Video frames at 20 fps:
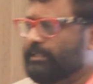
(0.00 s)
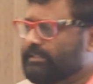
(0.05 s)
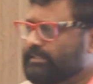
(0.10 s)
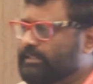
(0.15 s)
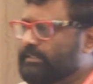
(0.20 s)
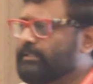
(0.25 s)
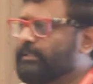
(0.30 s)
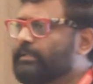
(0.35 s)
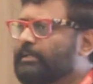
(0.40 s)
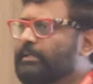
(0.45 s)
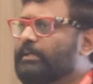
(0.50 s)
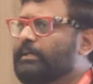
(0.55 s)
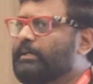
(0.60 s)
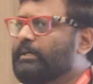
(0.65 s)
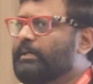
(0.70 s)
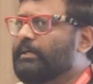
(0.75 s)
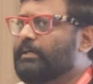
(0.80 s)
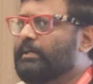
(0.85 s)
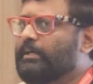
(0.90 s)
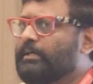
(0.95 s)
I said,
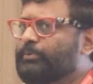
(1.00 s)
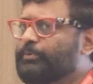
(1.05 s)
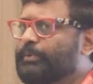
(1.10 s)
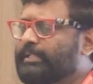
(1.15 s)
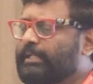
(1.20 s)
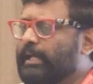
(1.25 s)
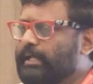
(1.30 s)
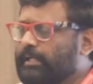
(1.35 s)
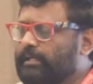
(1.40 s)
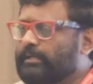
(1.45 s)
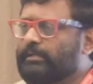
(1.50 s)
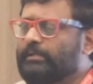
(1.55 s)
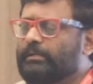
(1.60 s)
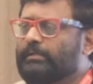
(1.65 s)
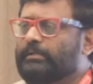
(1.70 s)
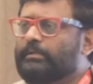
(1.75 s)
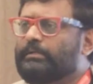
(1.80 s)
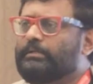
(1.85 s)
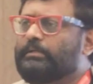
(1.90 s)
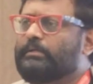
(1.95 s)
Twitter handle?
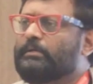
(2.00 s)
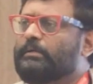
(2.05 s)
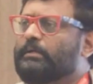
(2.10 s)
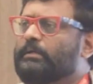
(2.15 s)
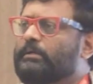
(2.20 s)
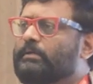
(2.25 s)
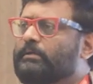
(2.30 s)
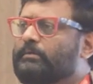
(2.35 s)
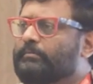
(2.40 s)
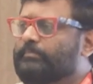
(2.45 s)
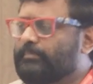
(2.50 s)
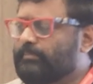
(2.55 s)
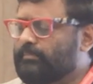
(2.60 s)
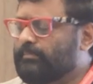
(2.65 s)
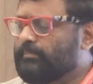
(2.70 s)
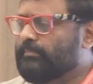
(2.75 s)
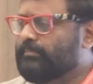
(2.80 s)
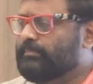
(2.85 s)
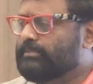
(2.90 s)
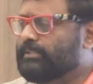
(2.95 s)

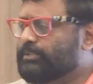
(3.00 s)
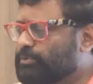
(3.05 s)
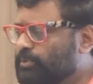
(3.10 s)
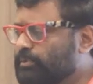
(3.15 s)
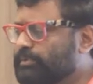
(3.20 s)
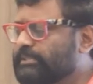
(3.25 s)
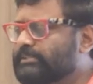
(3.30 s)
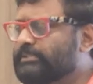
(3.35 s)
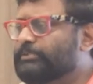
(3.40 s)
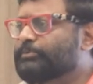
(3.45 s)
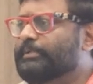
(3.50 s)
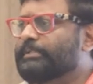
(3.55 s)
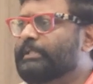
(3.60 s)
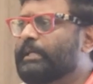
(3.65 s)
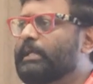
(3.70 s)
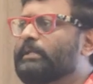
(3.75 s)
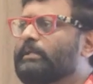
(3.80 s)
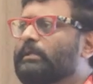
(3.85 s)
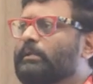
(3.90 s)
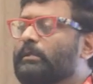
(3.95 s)
So I showed this a Twitter
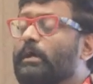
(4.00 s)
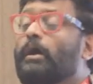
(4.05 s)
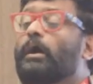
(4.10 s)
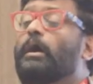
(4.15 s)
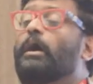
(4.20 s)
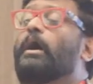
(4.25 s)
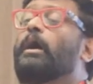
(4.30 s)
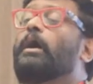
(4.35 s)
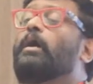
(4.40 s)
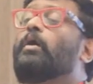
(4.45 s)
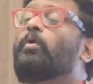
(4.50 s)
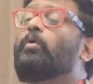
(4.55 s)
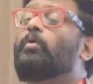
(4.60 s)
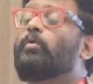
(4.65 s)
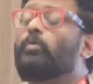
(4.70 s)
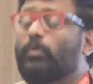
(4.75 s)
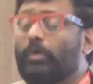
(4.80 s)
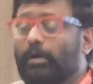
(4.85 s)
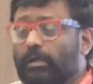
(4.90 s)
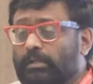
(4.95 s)
handle.
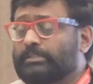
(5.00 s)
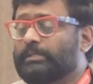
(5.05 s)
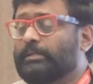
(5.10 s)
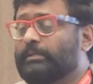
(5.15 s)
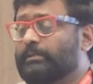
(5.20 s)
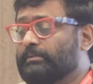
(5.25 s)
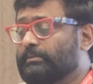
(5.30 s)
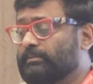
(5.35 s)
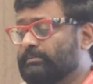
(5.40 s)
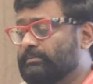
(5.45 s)
Oh, acha.